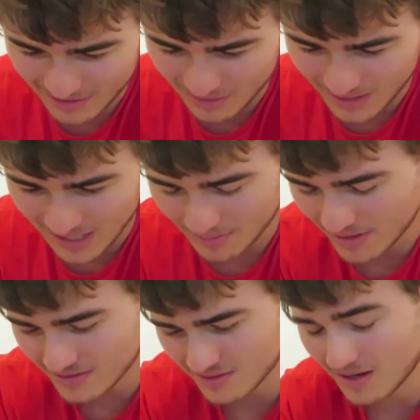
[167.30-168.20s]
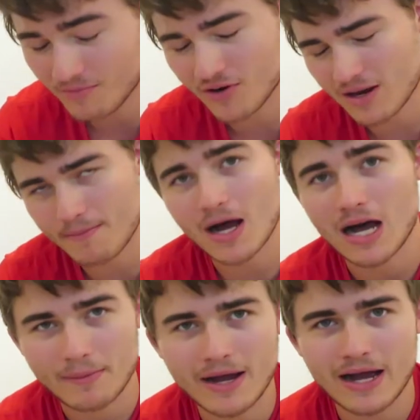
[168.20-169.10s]
don't know why, because you know, I'm freaking
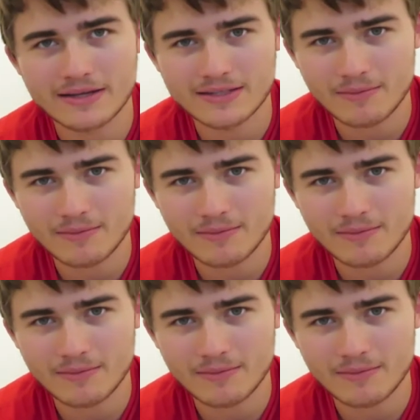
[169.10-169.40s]
Bob, guys.